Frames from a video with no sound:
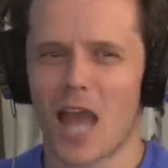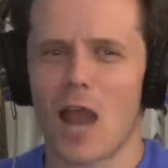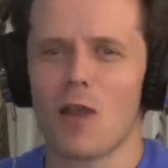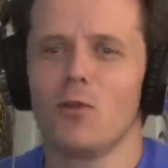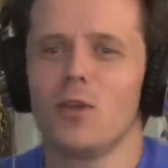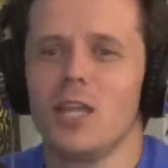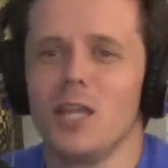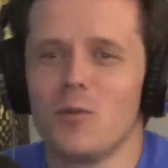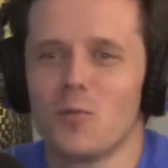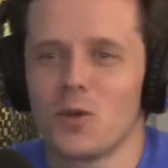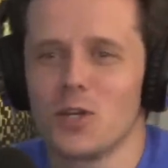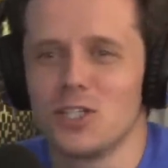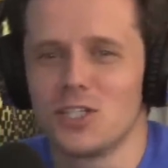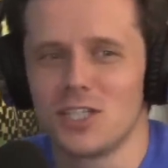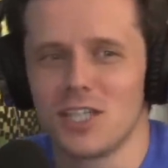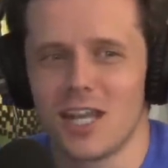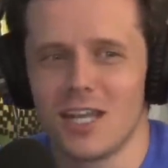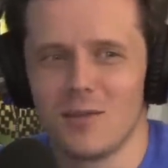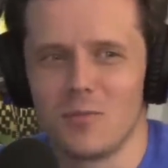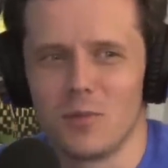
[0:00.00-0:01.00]
I really
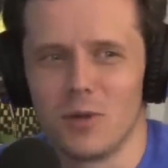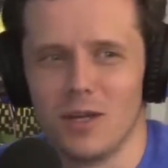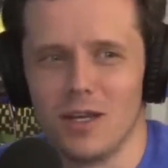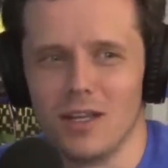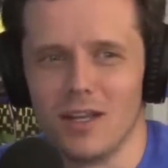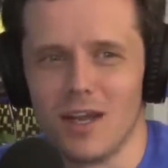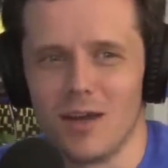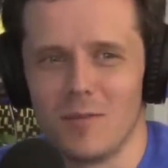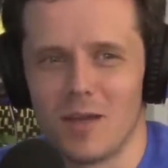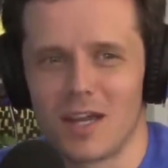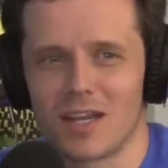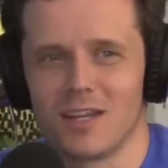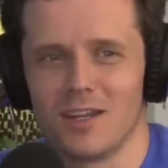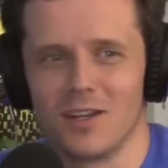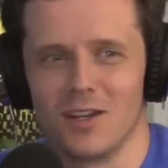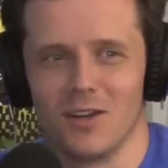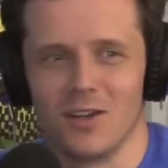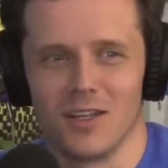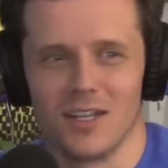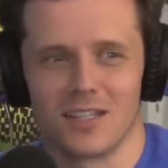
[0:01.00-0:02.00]
appreciate it, but I'm not
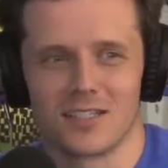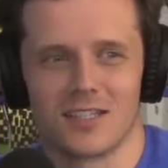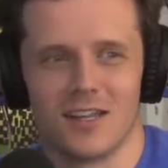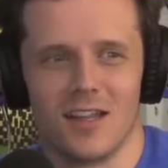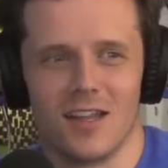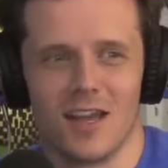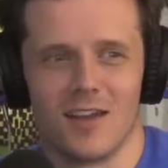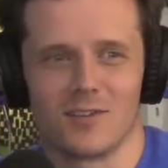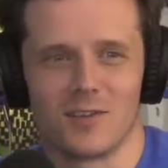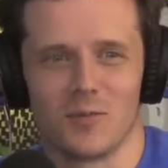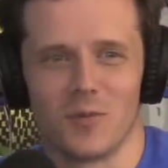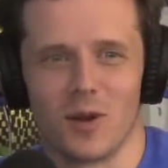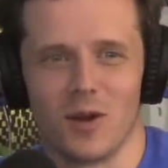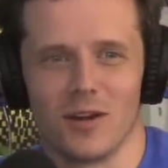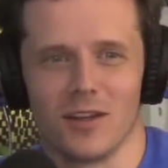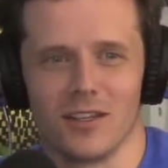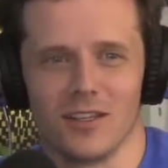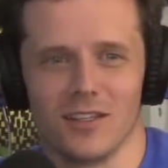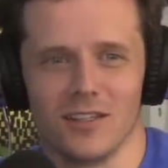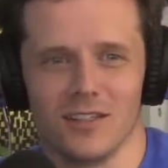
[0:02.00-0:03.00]
going to go to the SNL after
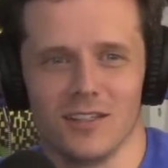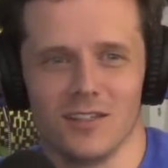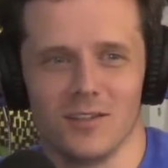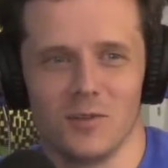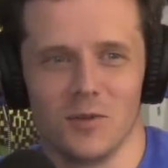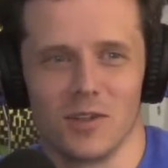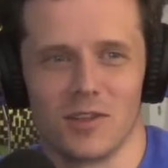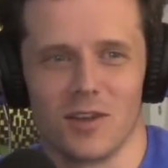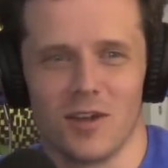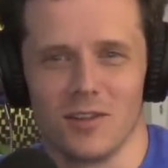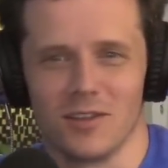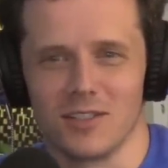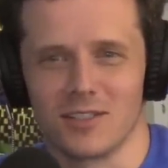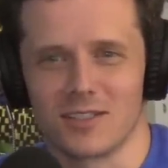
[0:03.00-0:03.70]
party with all these